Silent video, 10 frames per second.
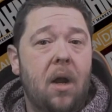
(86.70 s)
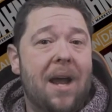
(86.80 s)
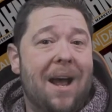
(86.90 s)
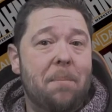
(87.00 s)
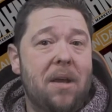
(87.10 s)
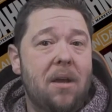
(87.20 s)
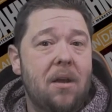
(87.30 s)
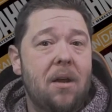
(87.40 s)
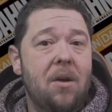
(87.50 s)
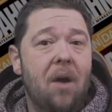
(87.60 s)
copy
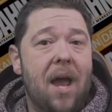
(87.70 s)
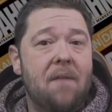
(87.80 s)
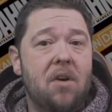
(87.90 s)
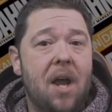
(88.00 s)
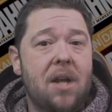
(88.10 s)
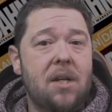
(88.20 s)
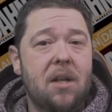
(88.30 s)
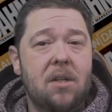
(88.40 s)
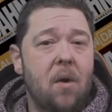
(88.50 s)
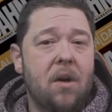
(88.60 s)
in your advertising
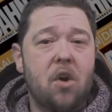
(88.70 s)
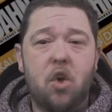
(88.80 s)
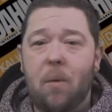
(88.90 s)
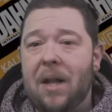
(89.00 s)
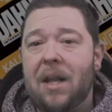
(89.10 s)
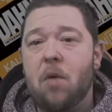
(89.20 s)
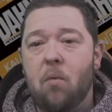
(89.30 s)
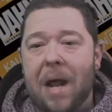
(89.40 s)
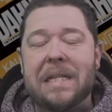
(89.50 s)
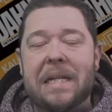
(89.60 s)
that's going to directly
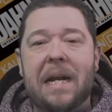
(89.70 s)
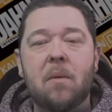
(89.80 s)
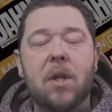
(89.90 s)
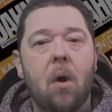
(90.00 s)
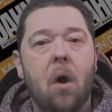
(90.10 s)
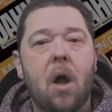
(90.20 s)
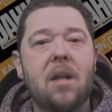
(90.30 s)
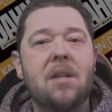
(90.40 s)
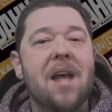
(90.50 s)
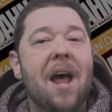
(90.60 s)
resonate with your
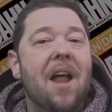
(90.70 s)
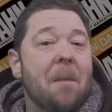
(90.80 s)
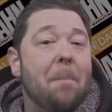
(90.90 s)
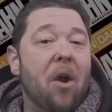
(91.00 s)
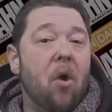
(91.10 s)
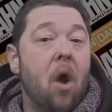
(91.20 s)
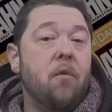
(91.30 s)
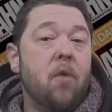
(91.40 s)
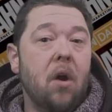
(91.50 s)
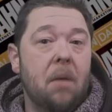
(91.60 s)
audience, the better
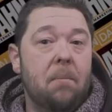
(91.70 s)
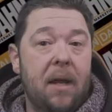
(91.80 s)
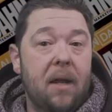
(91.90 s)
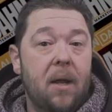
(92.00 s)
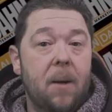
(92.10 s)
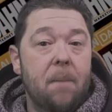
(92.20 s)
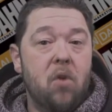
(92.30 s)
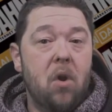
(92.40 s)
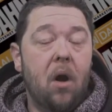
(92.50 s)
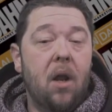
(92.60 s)
off you're going to be.
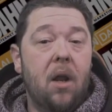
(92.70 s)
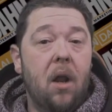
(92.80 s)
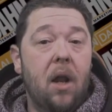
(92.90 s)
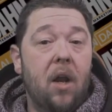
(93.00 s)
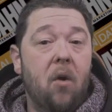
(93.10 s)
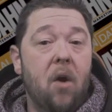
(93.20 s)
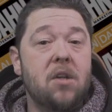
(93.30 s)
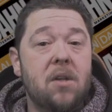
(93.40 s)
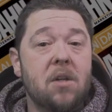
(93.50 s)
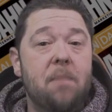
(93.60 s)
You're going to
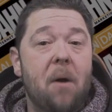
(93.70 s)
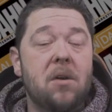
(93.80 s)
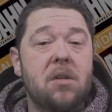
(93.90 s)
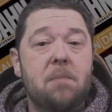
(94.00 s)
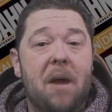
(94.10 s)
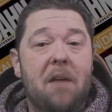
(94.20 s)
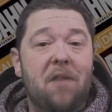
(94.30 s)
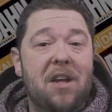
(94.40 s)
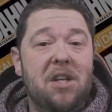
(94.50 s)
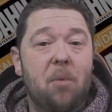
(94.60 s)
increase those bonuses by
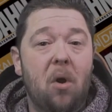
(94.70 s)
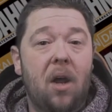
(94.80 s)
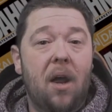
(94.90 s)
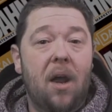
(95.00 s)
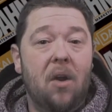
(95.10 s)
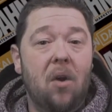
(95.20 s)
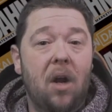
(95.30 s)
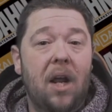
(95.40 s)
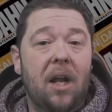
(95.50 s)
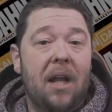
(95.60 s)
Facebook, and you're
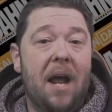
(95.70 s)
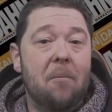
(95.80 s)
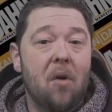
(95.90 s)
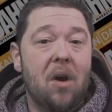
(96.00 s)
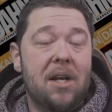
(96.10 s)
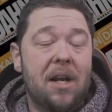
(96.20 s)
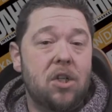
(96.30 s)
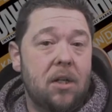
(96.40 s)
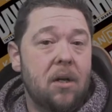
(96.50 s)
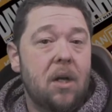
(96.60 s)
going to get a lot more attention.